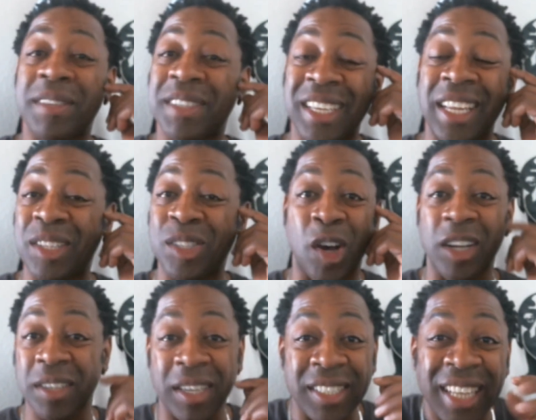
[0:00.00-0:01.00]
She didn't talk
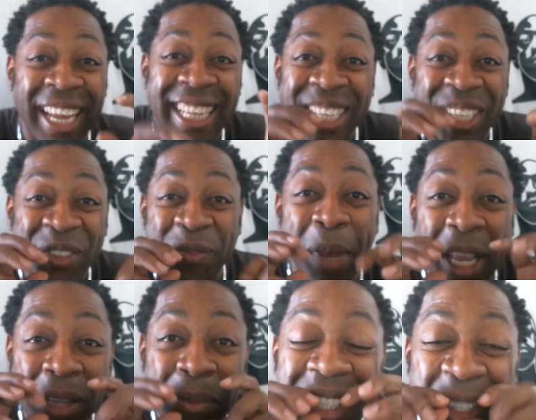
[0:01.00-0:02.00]
to us like little
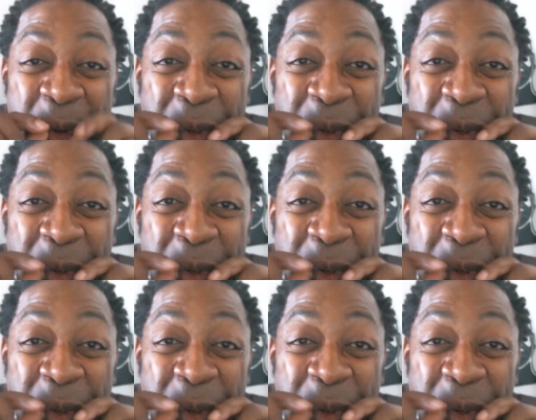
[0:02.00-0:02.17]
babies.